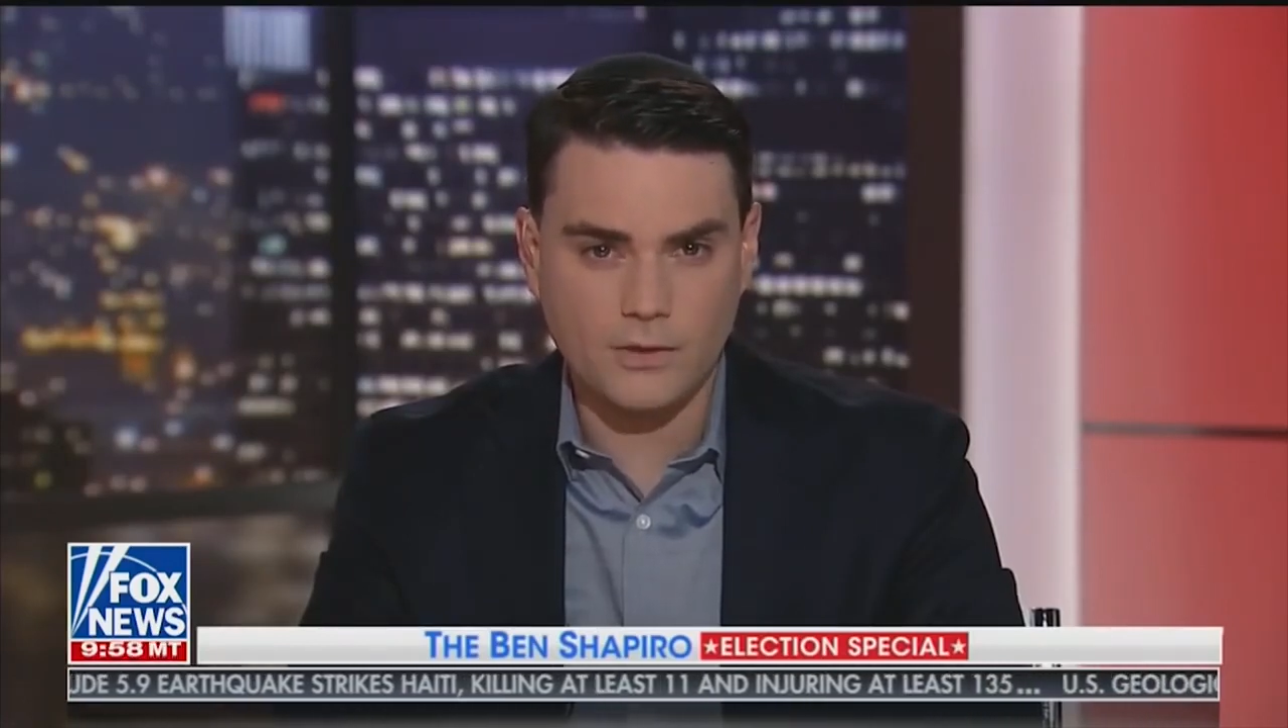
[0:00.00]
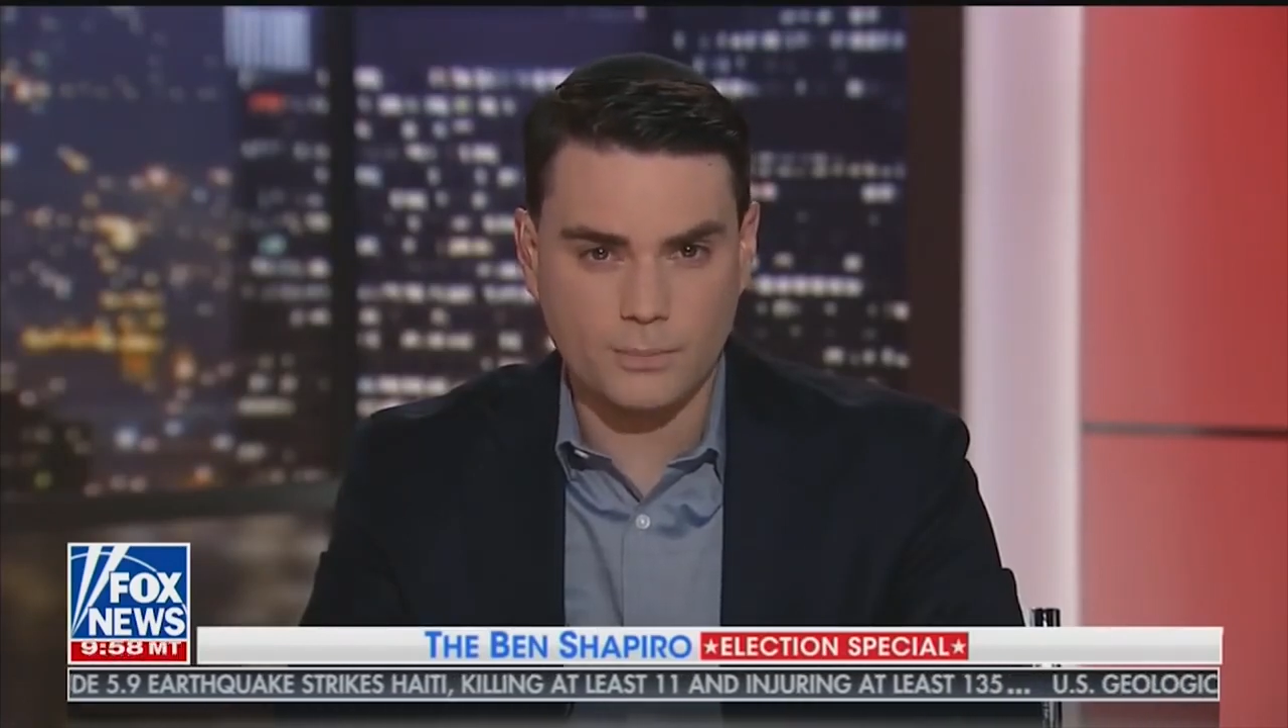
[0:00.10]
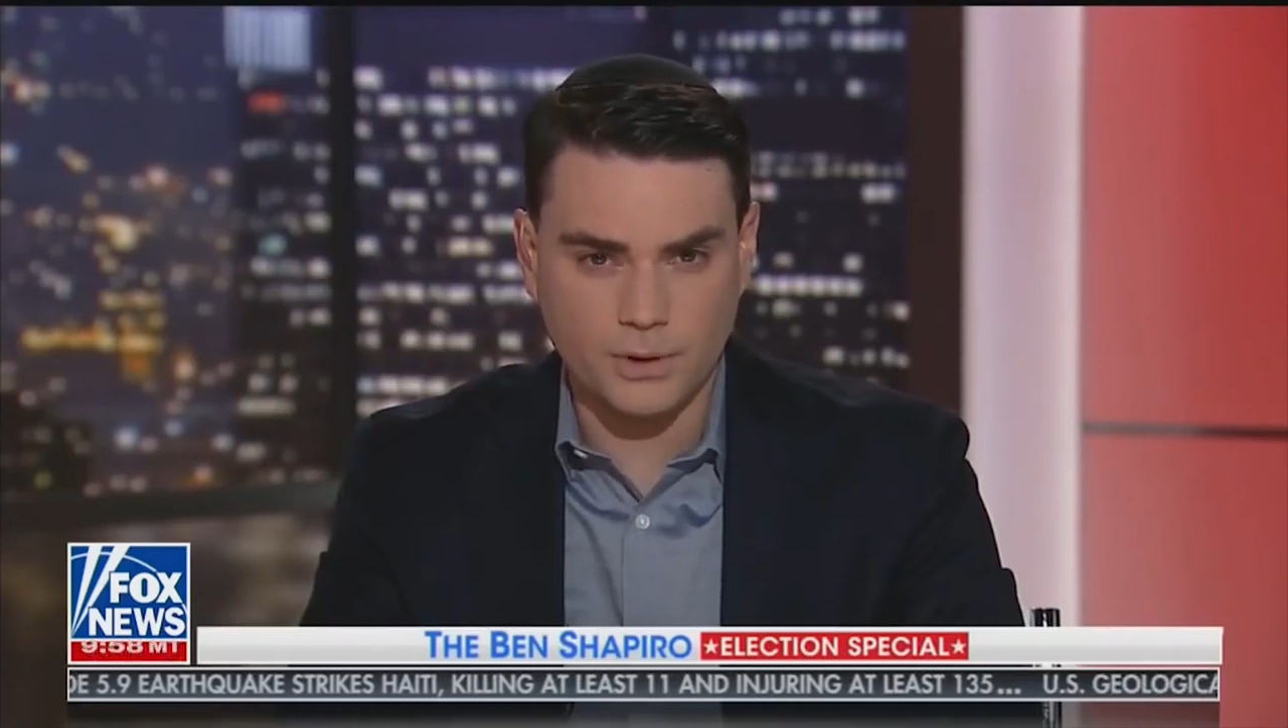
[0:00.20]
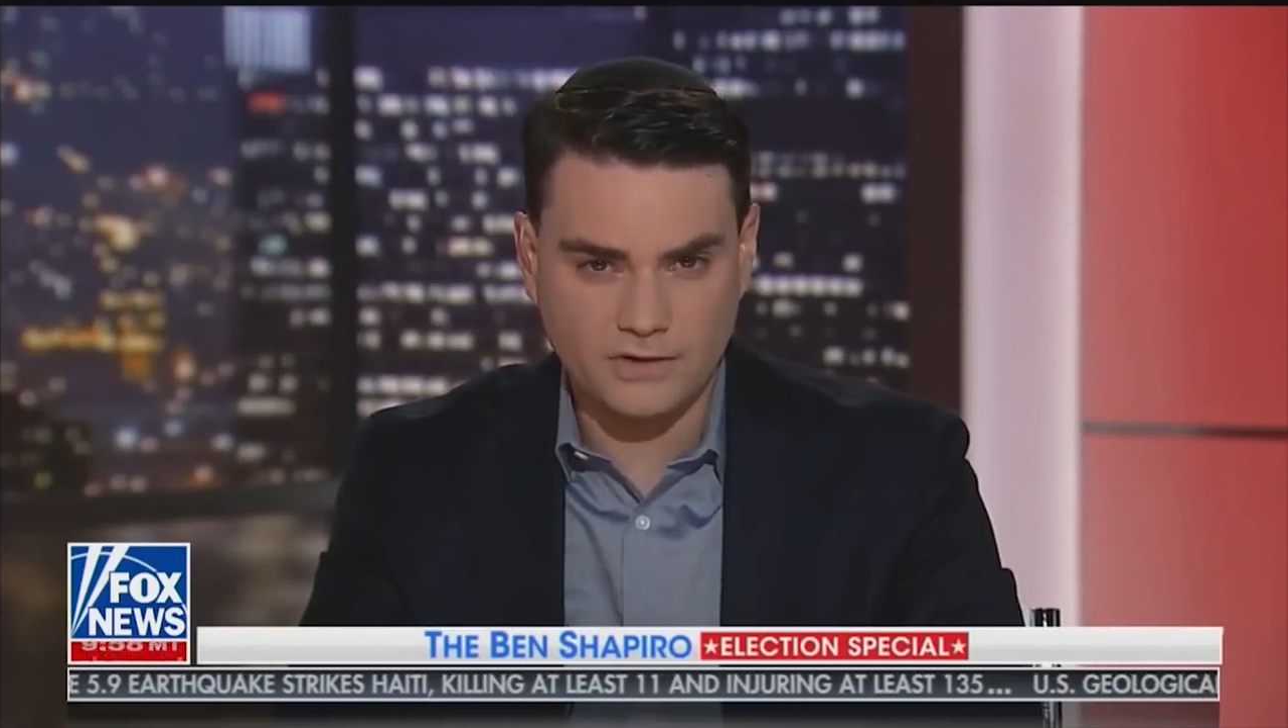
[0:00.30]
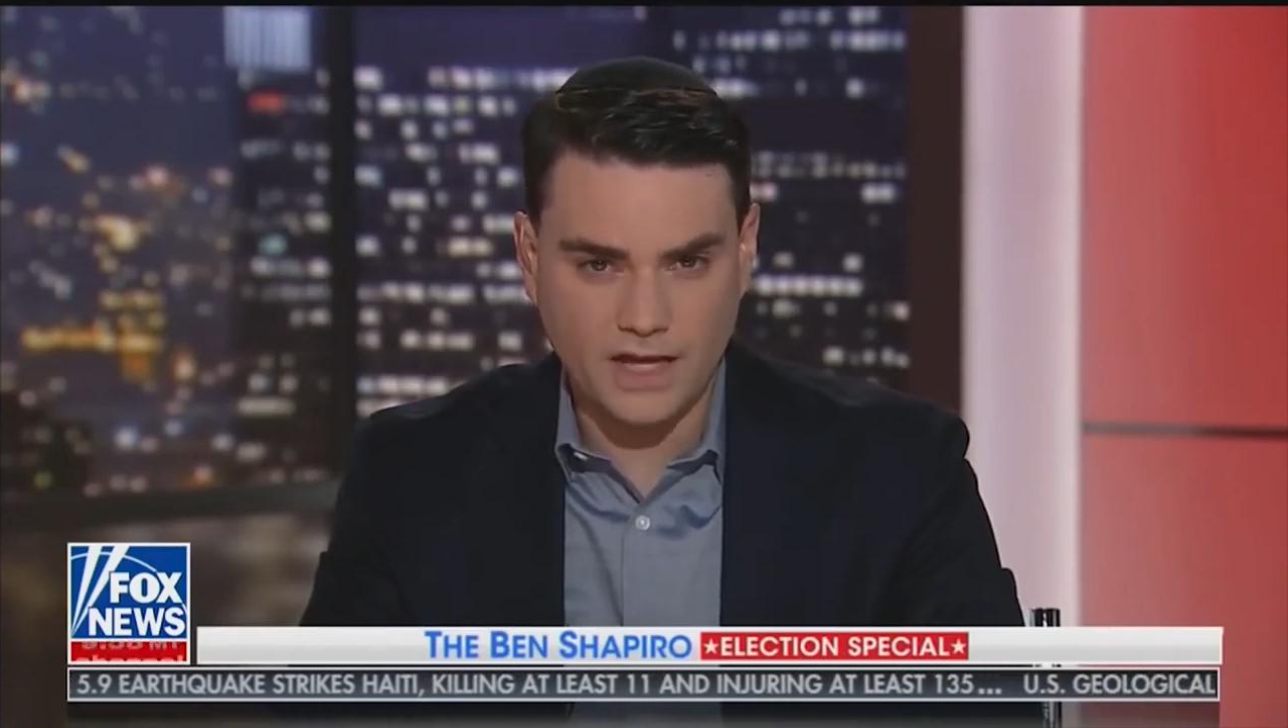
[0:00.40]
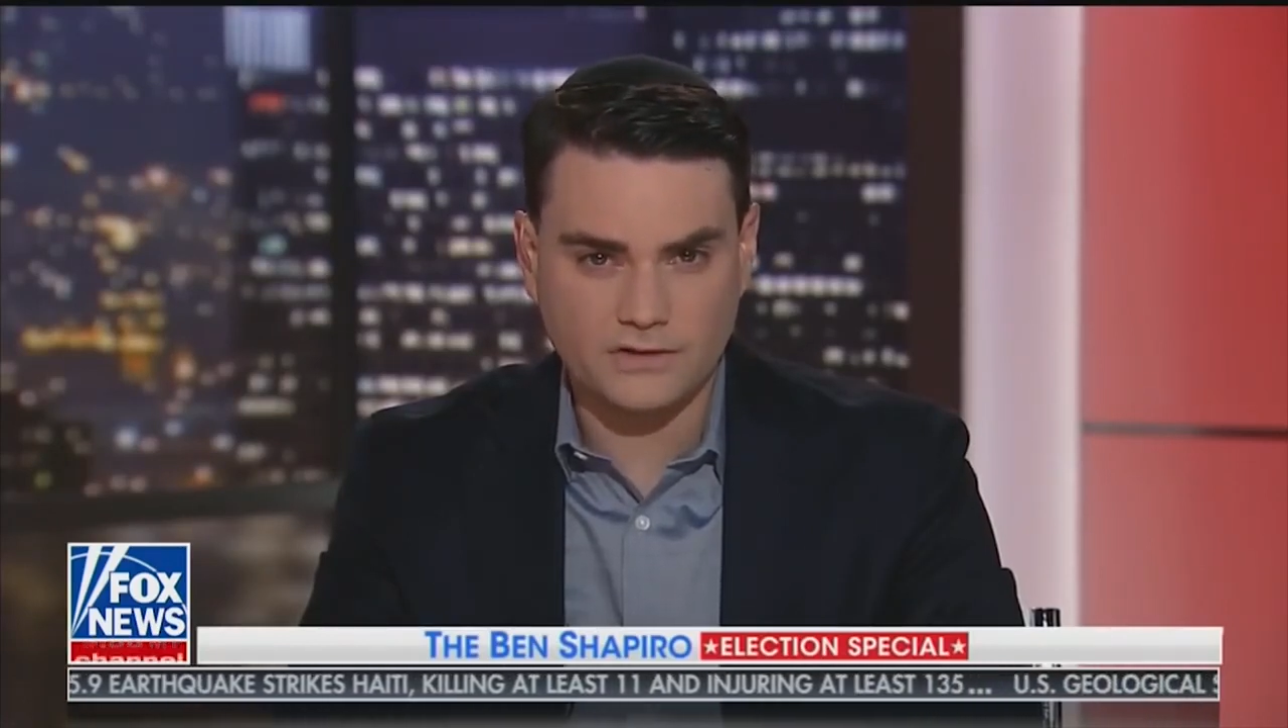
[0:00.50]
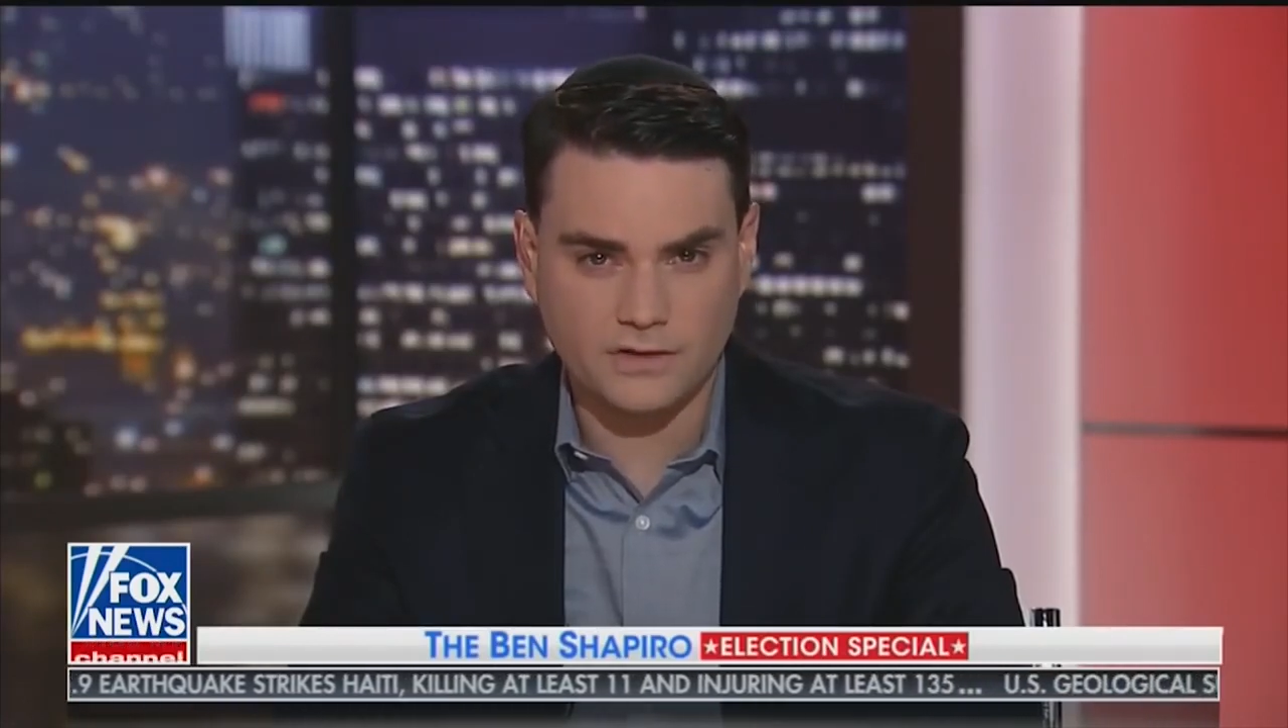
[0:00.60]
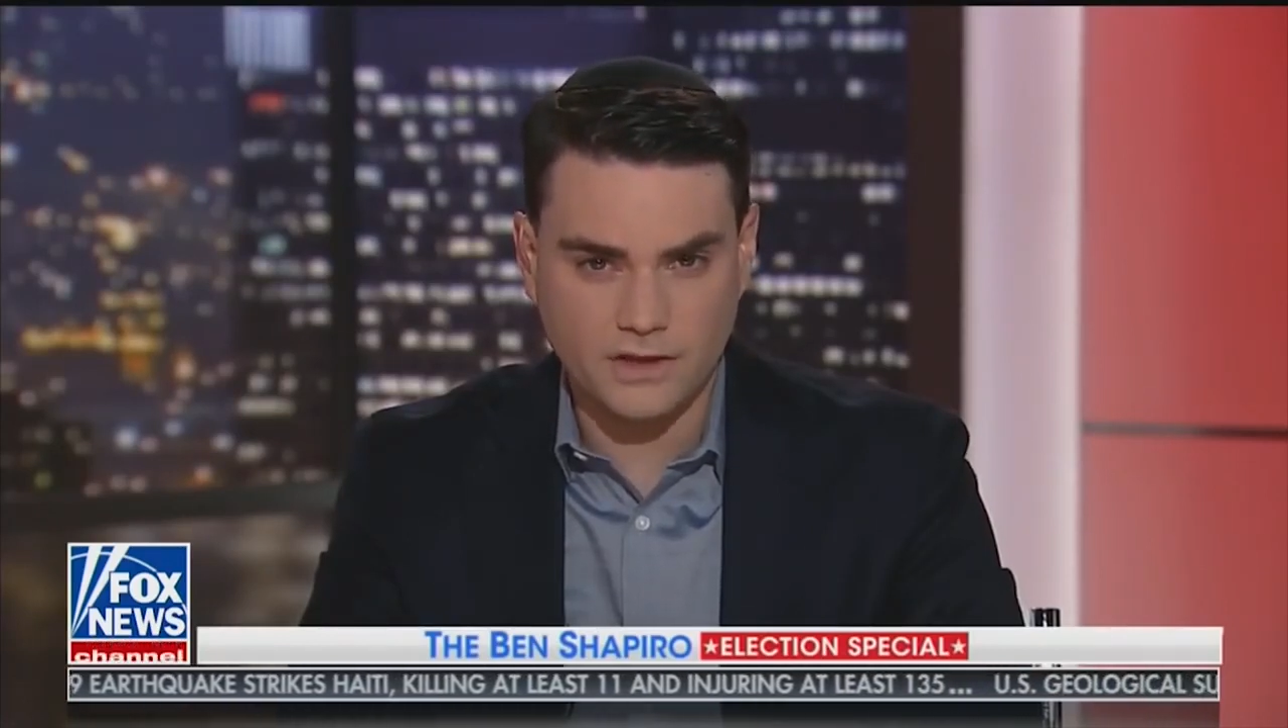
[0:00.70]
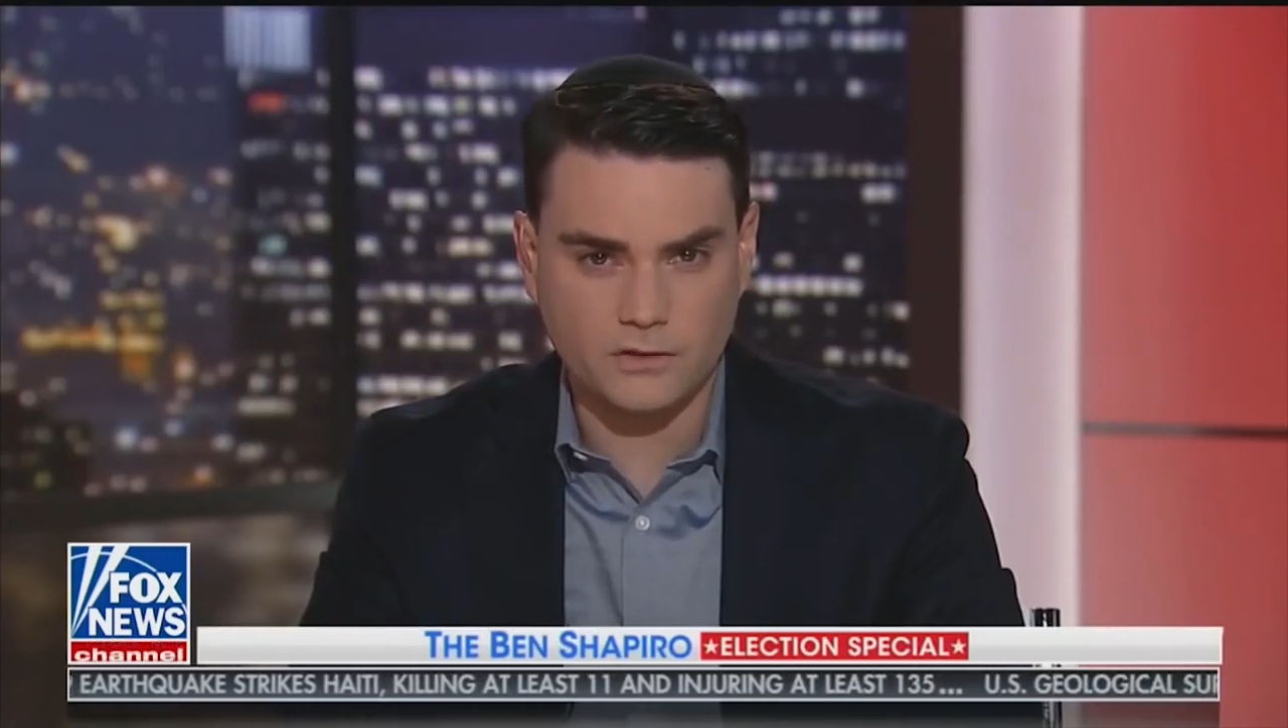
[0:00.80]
that would protect